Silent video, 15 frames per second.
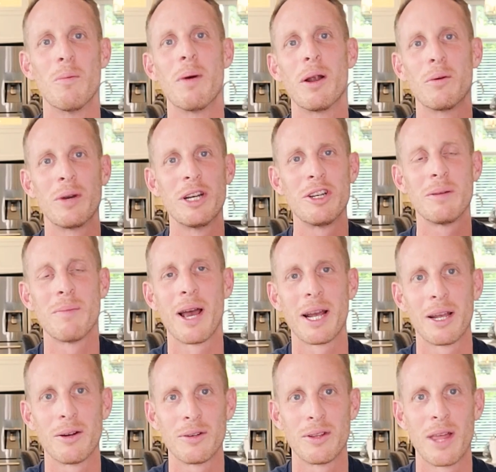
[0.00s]
by reaching
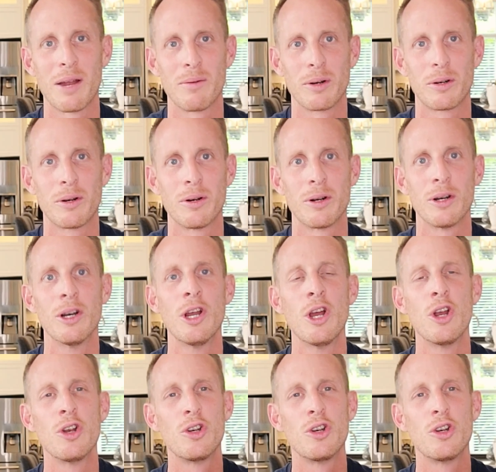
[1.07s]
back out to that recruiter,